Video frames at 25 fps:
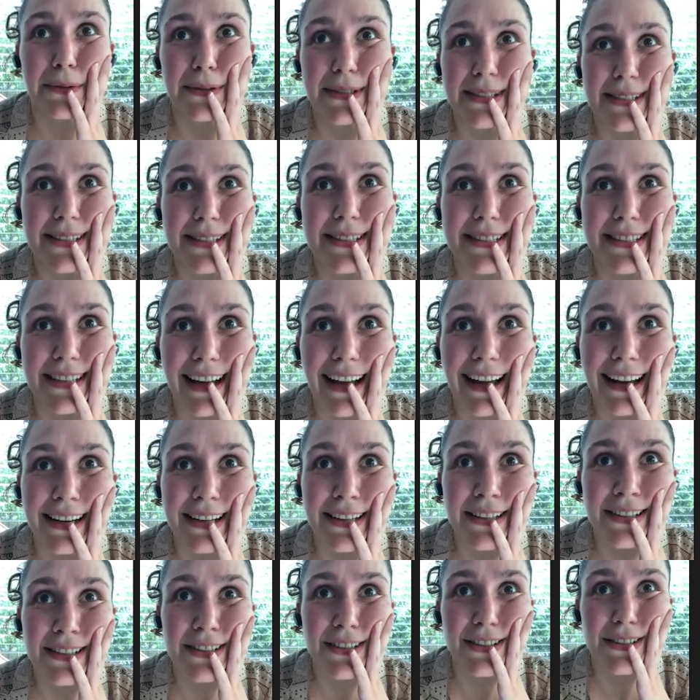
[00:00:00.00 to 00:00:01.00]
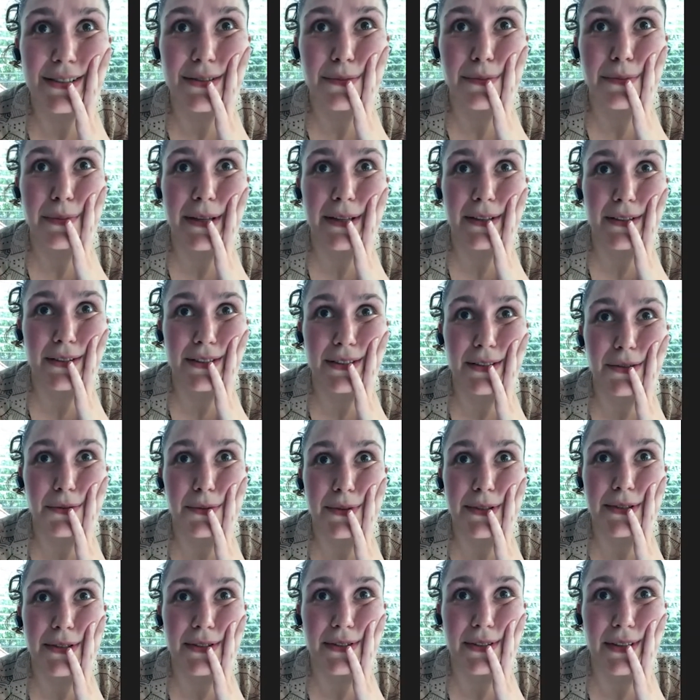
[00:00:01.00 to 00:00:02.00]
a challenge because it
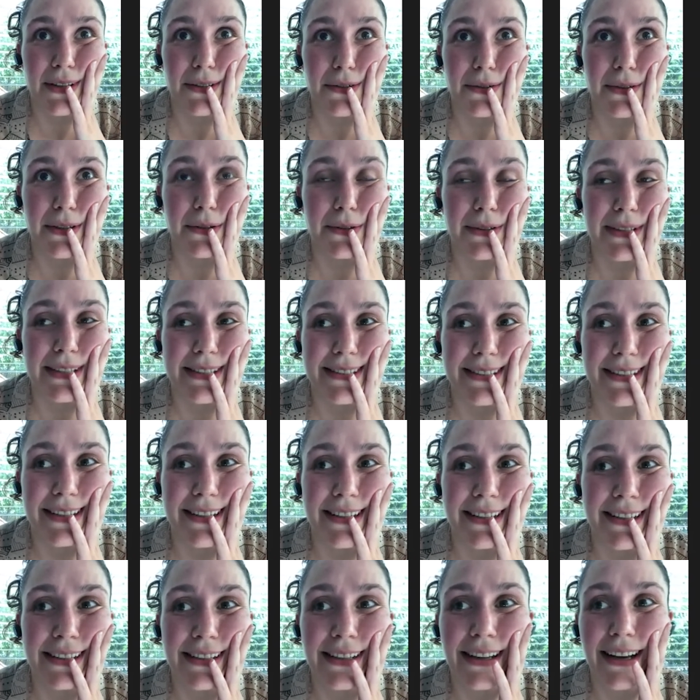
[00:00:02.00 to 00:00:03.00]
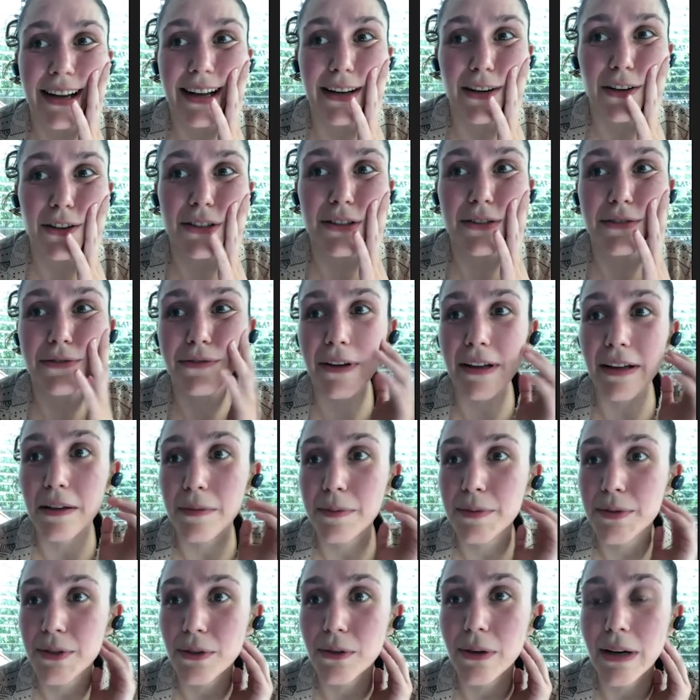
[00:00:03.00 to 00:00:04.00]
was requesting a lot of
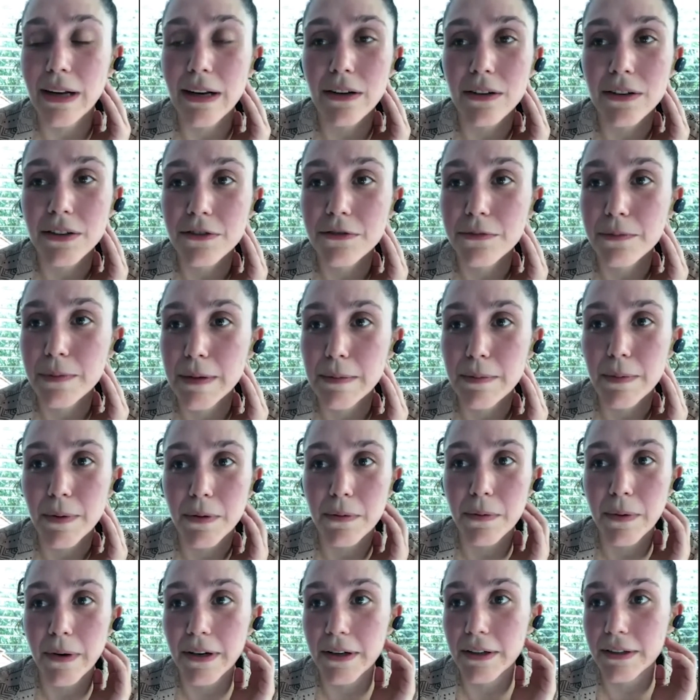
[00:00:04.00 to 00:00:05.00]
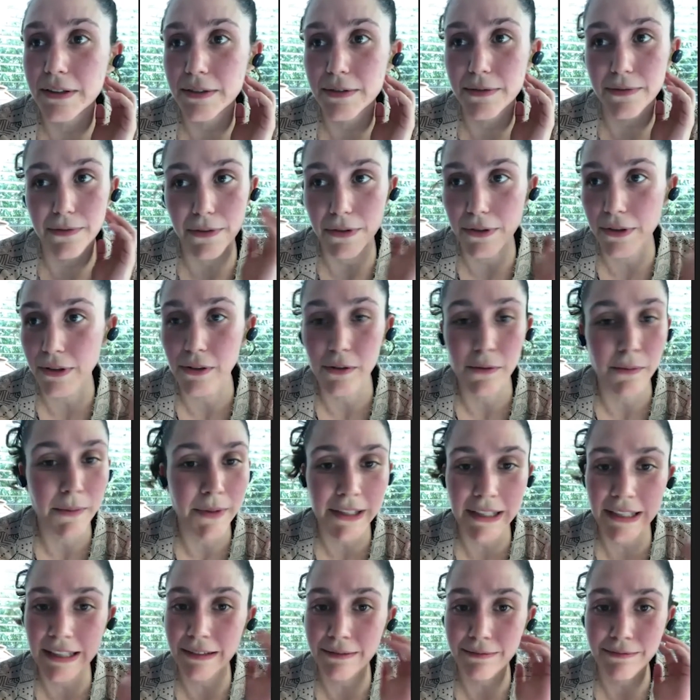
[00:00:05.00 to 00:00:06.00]
help. So a lot of people worked for no
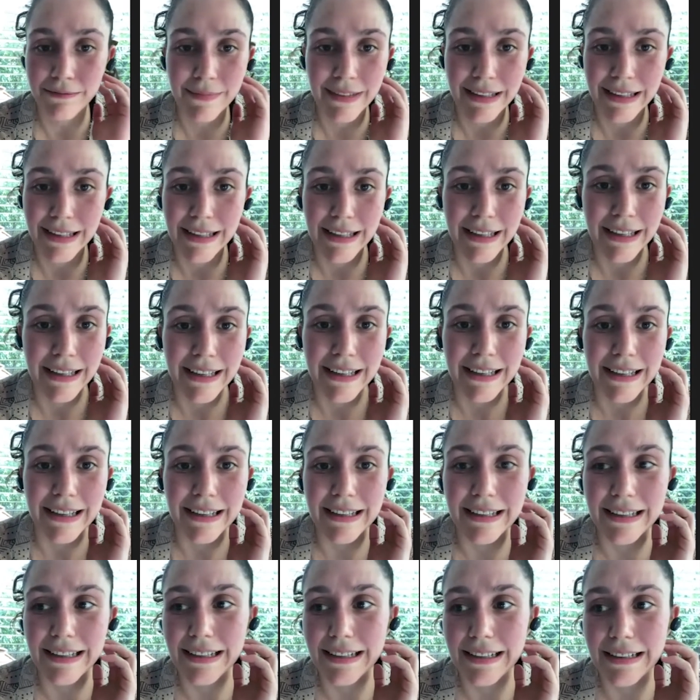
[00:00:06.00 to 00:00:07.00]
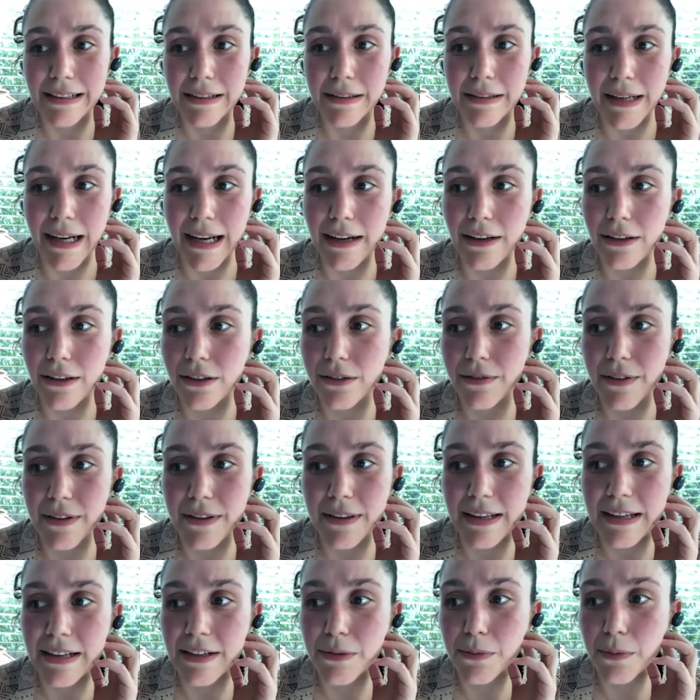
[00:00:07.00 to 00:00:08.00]
money. A lot of the
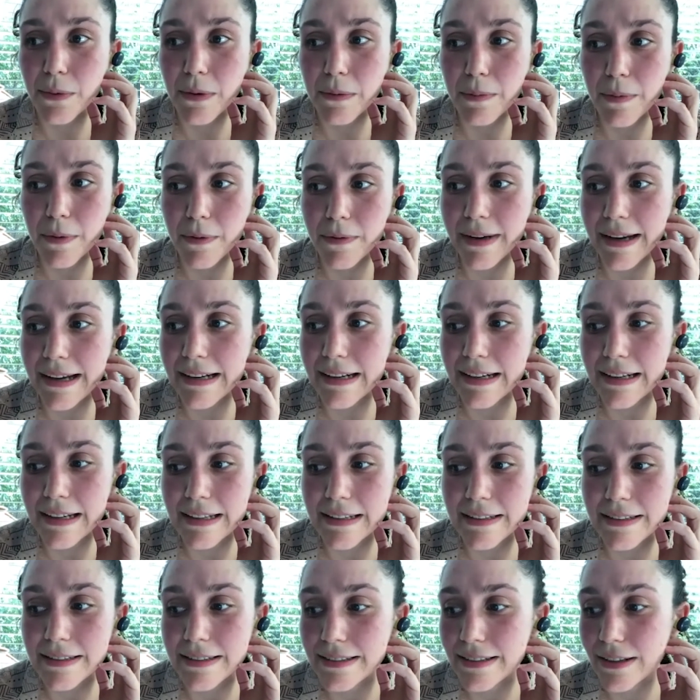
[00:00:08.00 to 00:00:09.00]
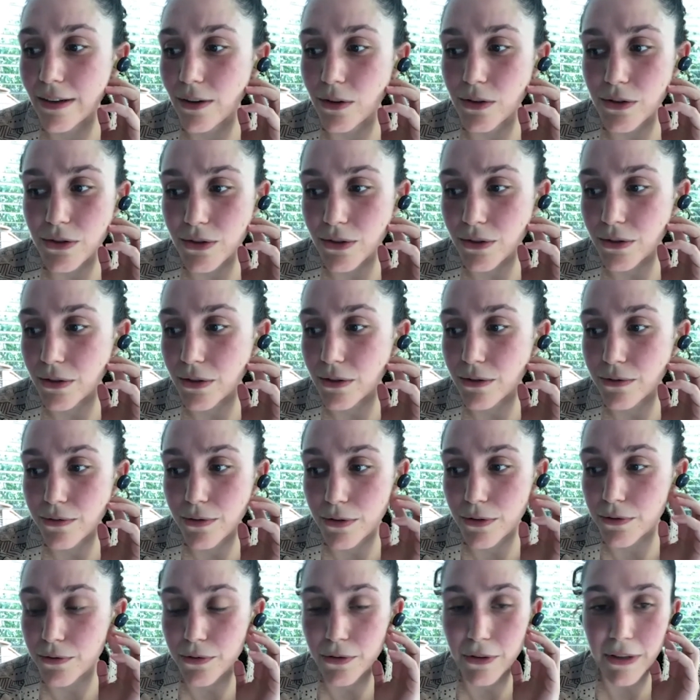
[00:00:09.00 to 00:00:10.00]
things were provided also
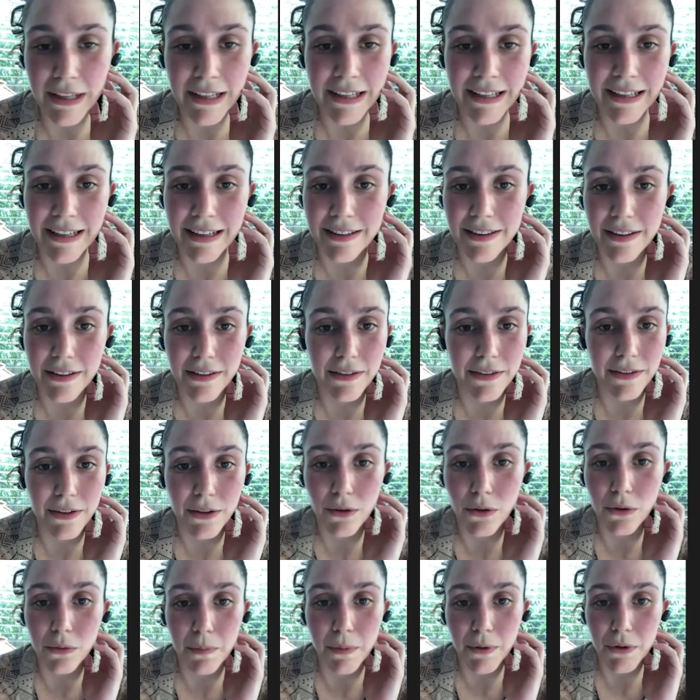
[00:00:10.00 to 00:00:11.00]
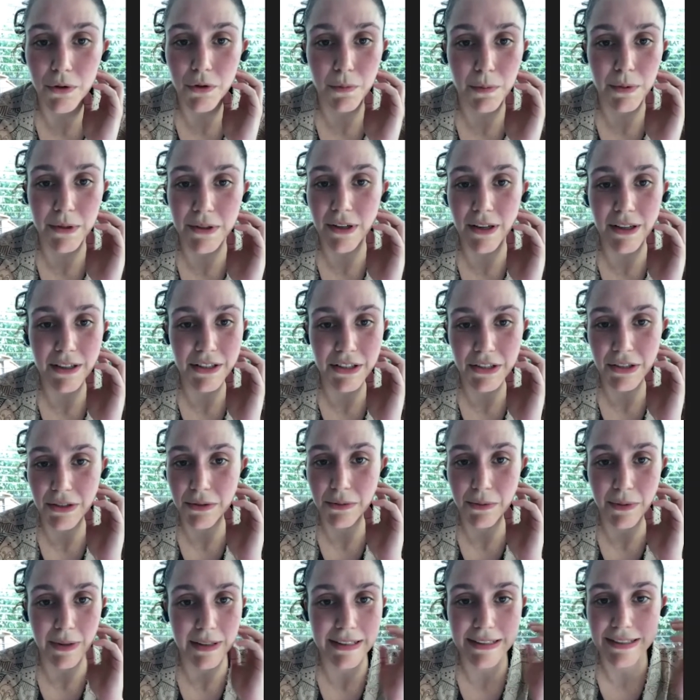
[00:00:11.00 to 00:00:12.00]
for free. The whole
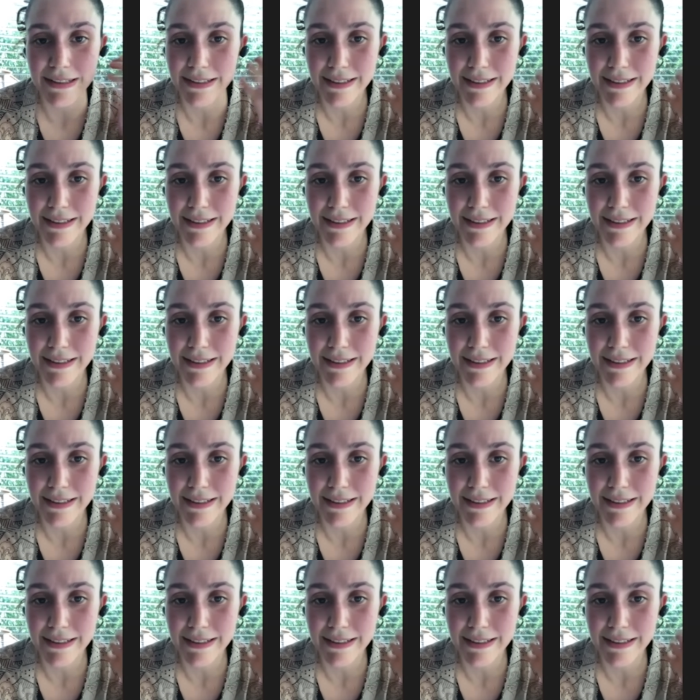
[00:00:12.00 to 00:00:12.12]
post-production was